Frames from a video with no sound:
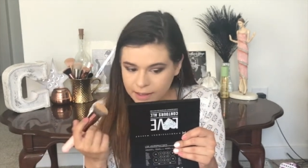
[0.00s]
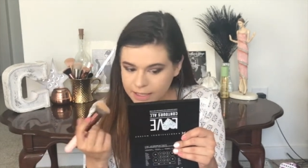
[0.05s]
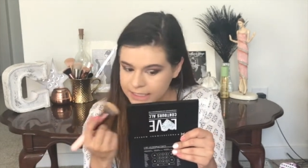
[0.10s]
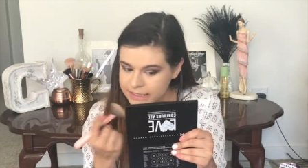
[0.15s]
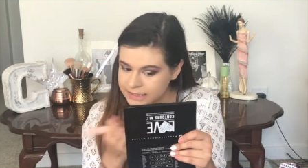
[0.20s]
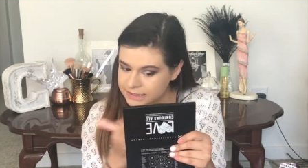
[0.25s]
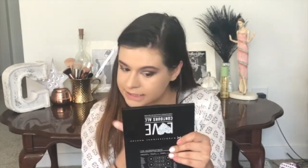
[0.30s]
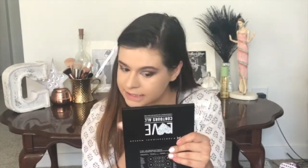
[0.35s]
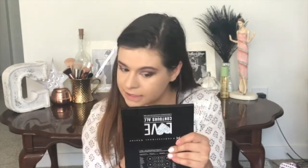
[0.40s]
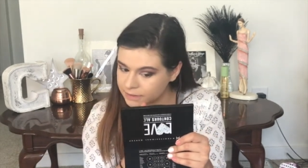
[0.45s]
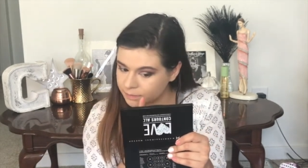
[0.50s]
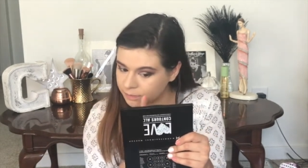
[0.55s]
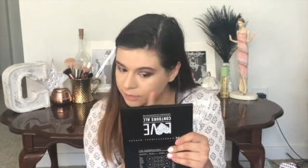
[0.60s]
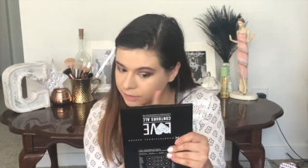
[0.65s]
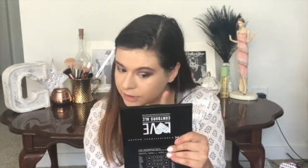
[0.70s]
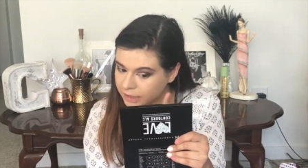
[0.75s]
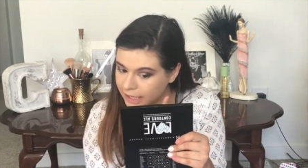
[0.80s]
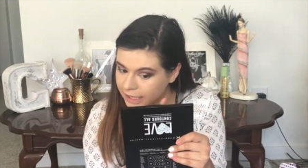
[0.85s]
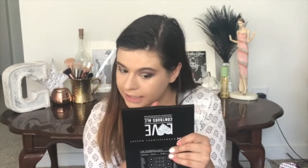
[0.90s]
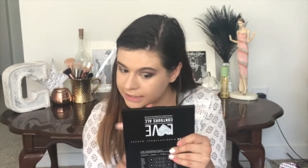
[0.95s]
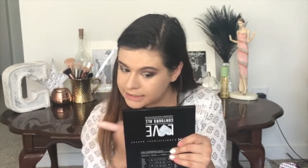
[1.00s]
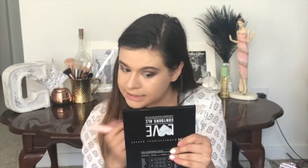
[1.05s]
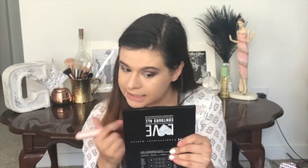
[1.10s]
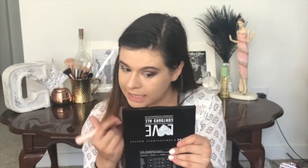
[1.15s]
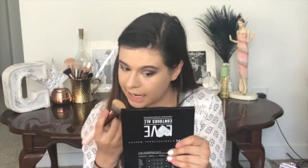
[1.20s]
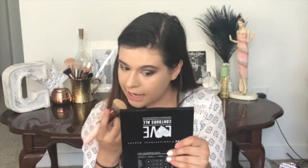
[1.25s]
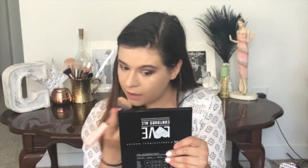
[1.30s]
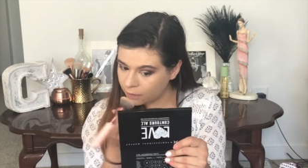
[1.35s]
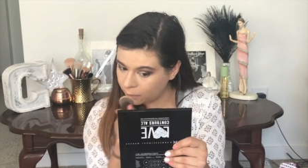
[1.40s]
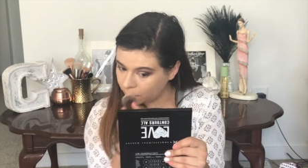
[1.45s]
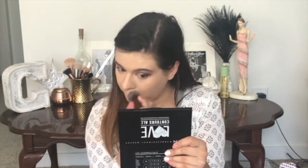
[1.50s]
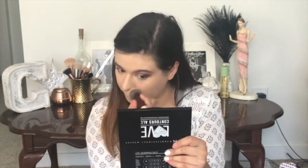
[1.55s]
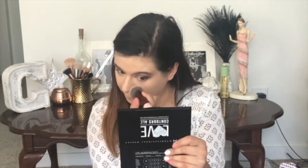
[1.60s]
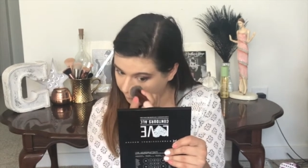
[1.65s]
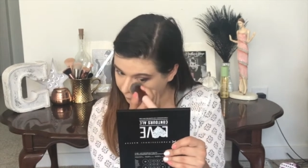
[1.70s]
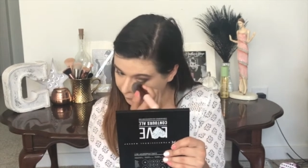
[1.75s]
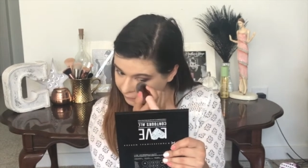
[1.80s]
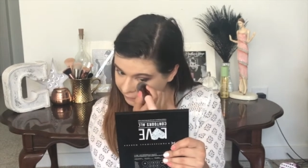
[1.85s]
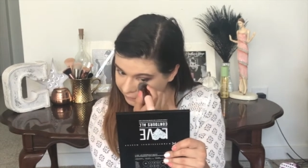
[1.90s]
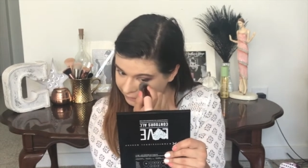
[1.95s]
it did blend out
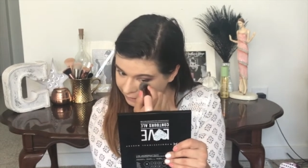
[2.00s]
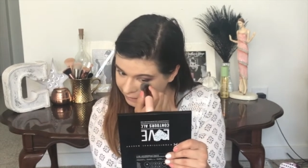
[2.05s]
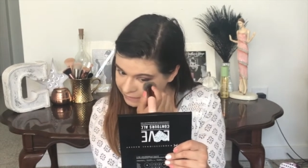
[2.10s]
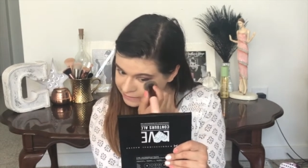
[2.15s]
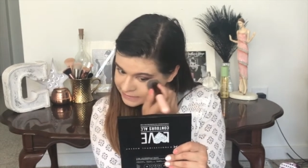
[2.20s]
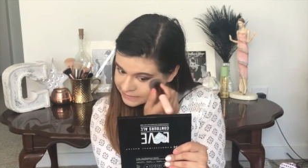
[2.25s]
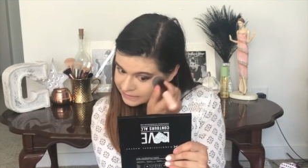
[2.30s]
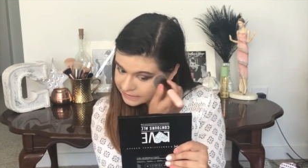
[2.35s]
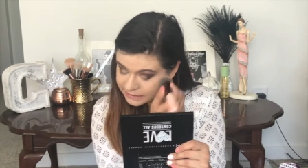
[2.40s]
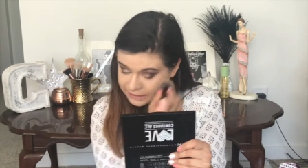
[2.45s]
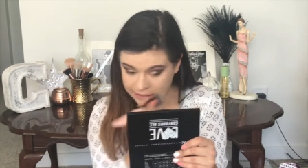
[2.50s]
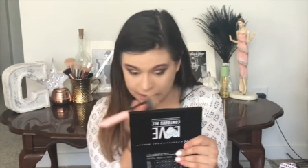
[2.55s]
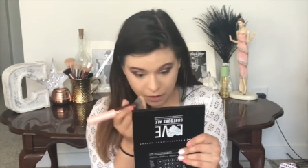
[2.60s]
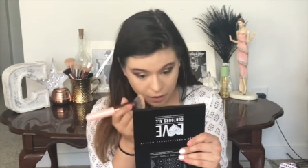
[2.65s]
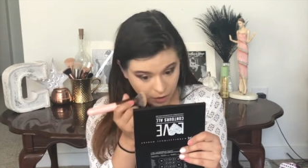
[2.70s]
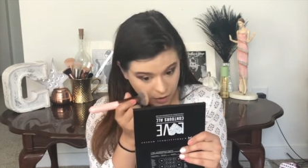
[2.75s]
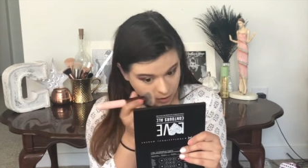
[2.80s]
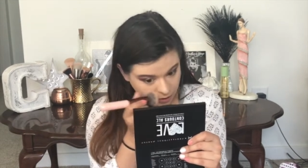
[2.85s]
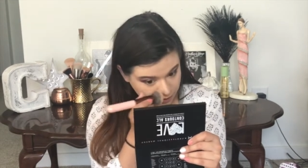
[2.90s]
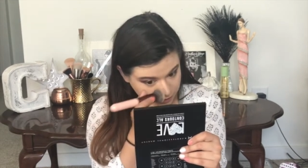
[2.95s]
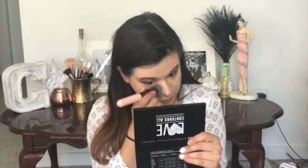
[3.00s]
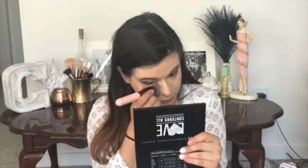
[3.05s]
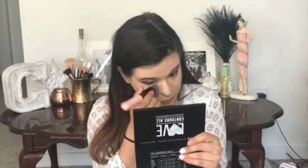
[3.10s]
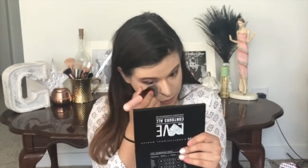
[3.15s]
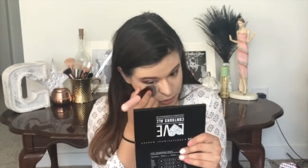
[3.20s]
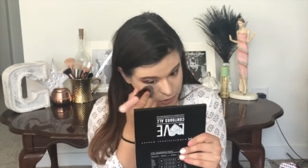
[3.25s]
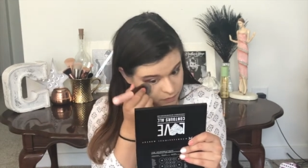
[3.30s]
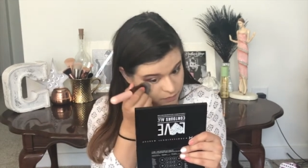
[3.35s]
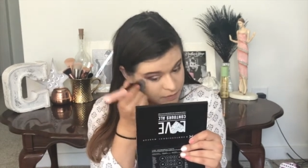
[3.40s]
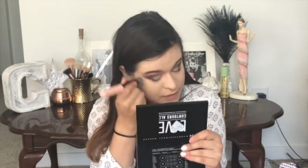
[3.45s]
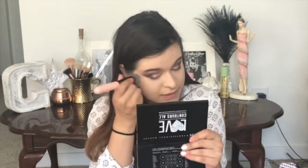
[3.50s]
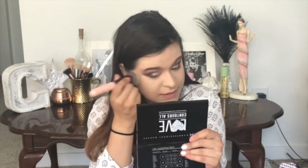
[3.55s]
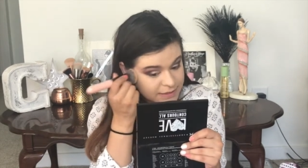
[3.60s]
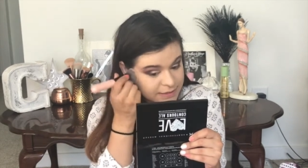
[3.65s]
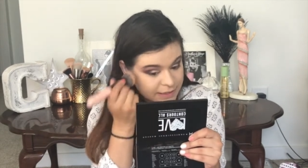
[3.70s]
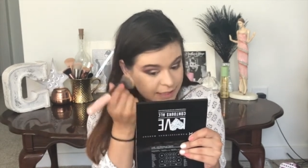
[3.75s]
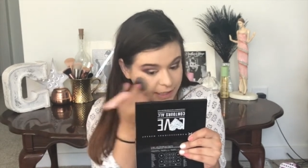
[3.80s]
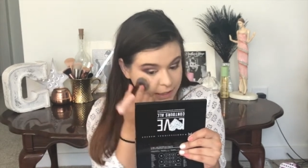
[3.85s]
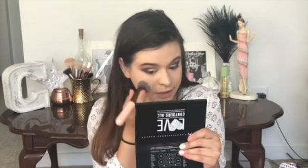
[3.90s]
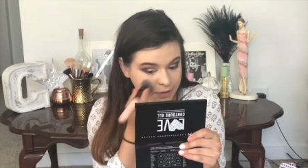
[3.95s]
really nicely onto the
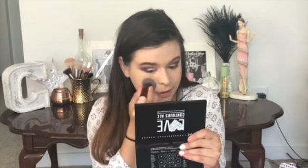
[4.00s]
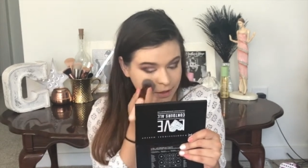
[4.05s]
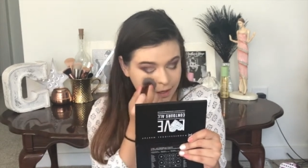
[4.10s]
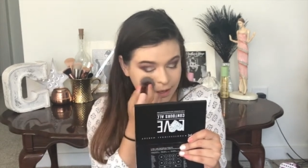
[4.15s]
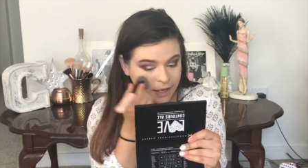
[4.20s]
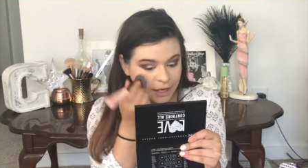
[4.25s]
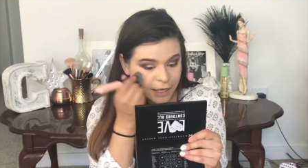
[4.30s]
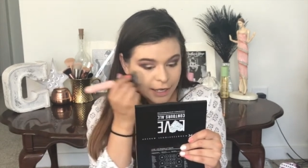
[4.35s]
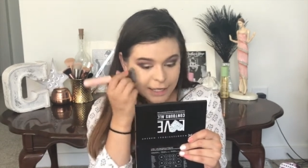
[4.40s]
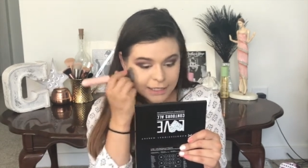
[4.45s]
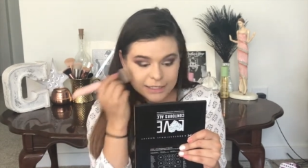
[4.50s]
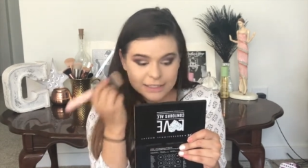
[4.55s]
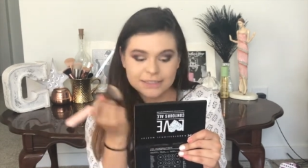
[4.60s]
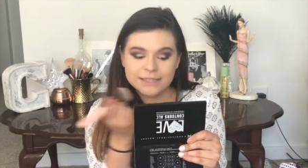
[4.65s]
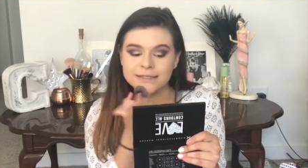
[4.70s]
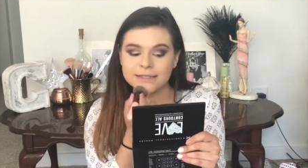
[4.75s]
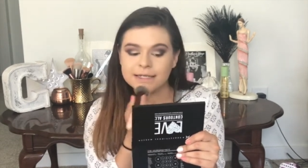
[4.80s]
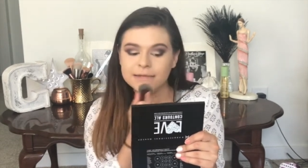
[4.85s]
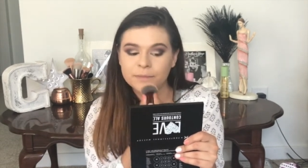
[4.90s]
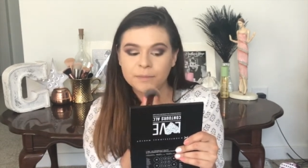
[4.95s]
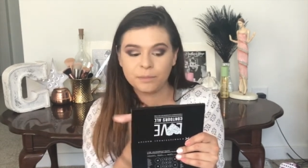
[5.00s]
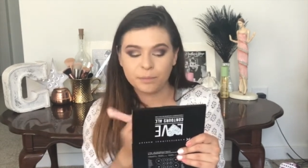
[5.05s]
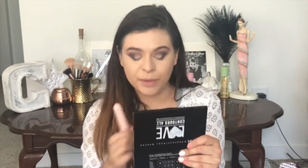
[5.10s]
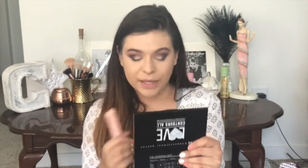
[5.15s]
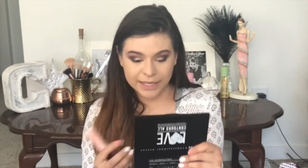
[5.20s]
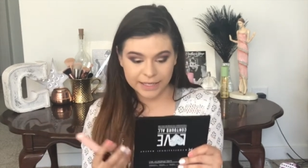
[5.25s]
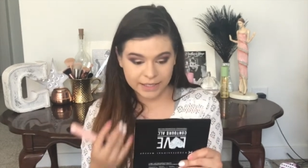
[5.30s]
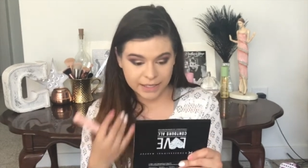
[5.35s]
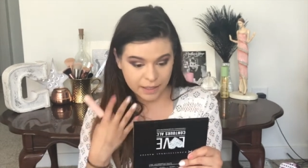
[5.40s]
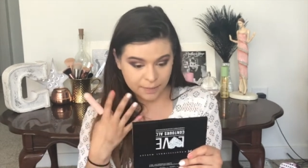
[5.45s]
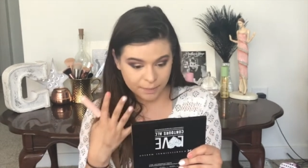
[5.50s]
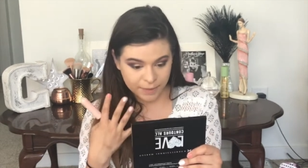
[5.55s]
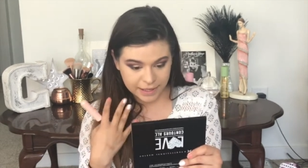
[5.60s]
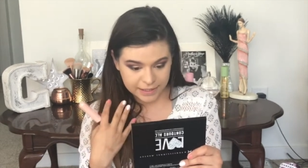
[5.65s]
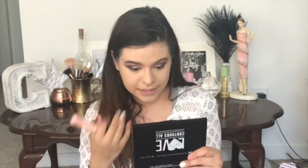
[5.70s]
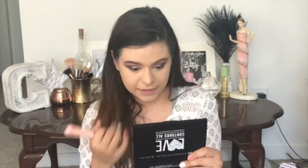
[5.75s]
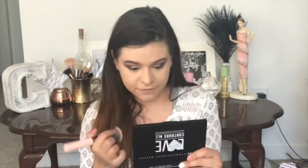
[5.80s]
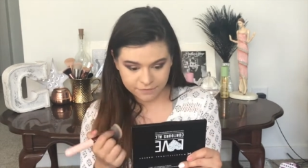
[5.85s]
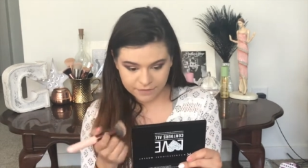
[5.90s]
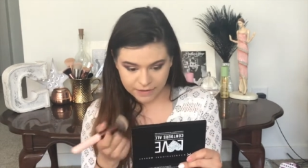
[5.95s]
skin and it didn't pick up
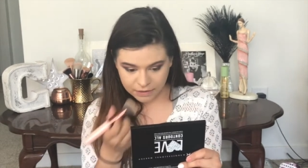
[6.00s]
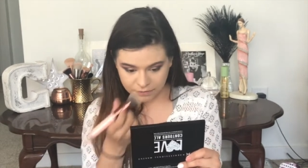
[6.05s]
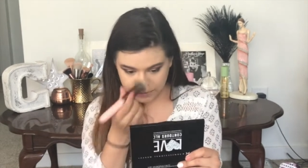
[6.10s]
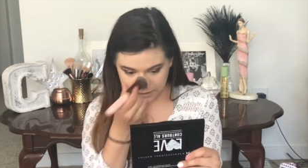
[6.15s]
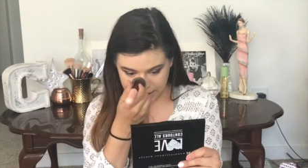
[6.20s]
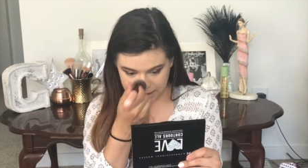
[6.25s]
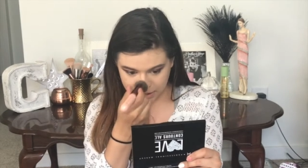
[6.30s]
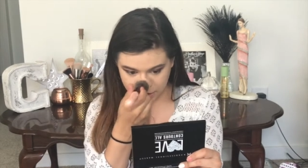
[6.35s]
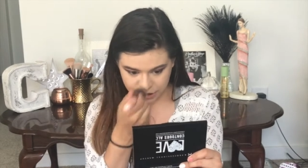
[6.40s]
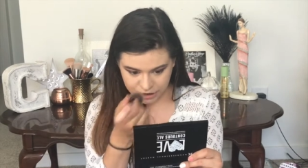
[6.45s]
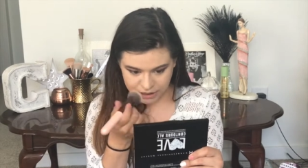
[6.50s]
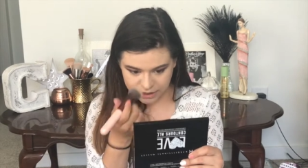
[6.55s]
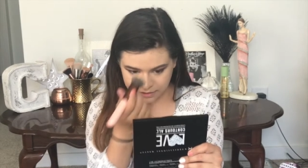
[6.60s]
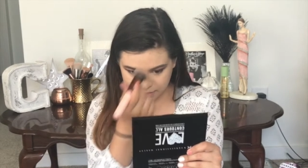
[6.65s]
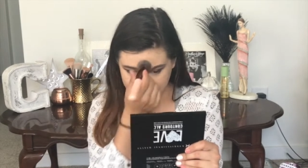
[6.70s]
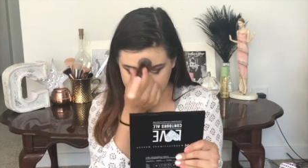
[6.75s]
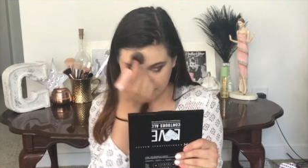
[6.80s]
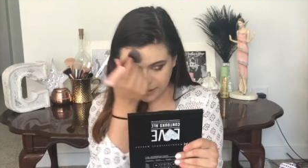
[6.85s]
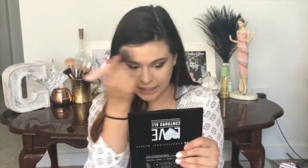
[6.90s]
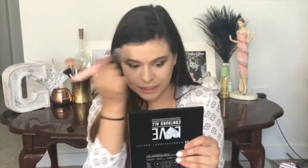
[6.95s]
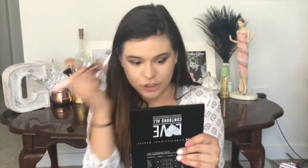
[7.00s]
any foundation.